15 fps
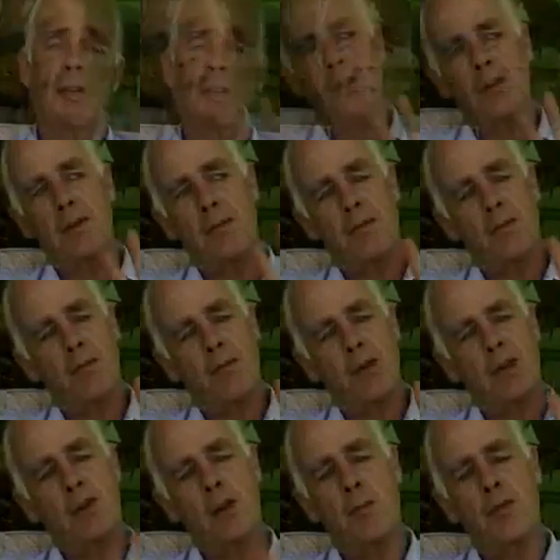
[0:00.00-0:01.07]
And
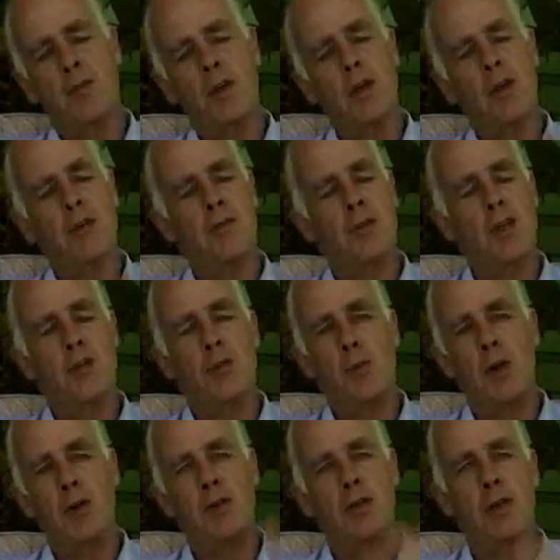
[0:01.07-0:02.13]
Victor observed
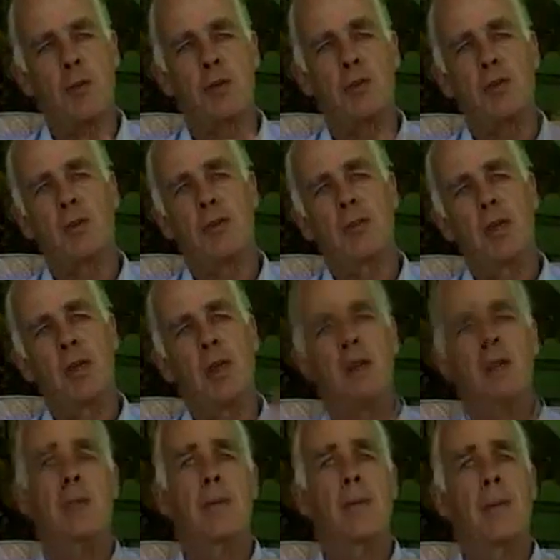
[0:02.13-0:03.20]
these moss tips.
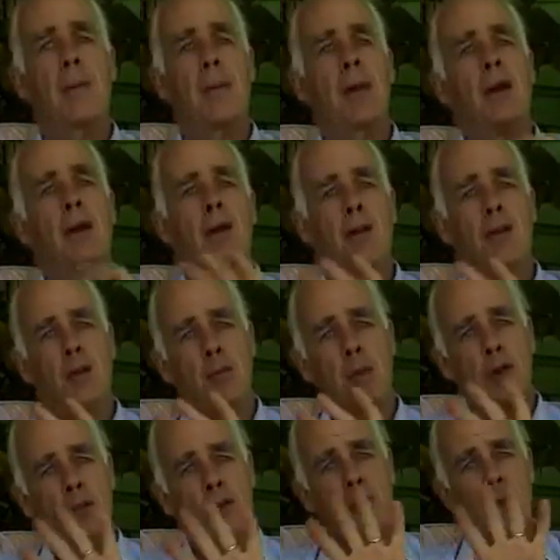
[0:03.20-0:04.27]
The
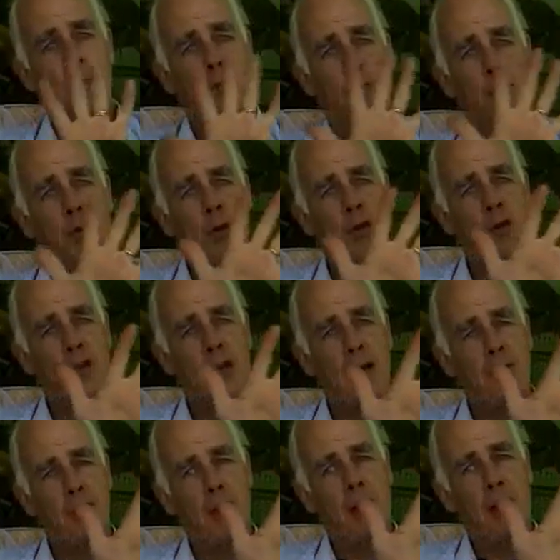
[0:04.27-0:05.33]
moss tips pointed
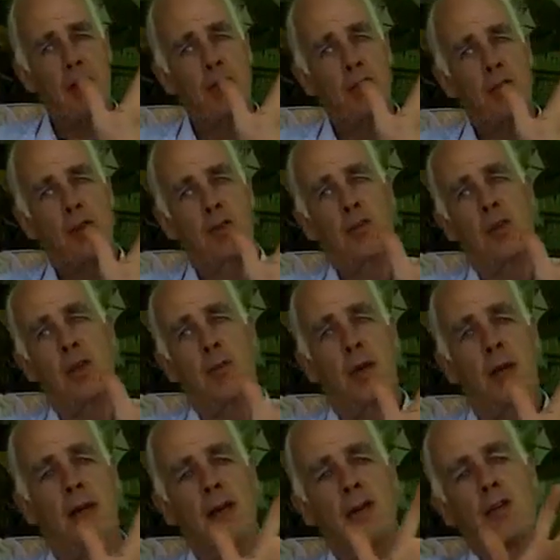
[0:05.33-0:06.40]
up against the
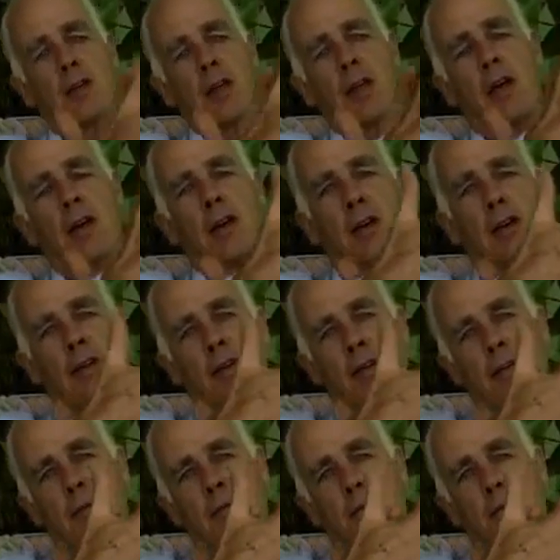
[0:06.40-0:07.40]
stream, against the current.